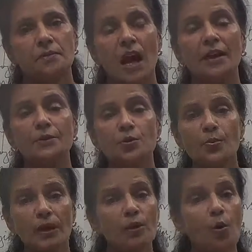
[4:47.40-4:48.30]
and it was
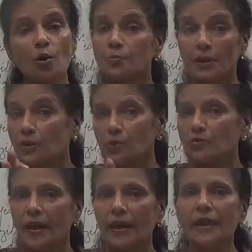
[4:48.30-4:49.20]
very coarse, but it was
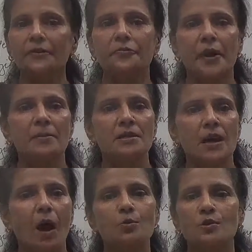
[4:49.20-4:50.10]
very famous
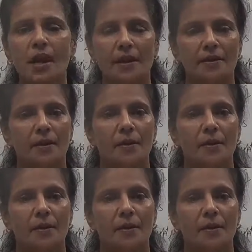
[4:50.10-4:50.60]
outside.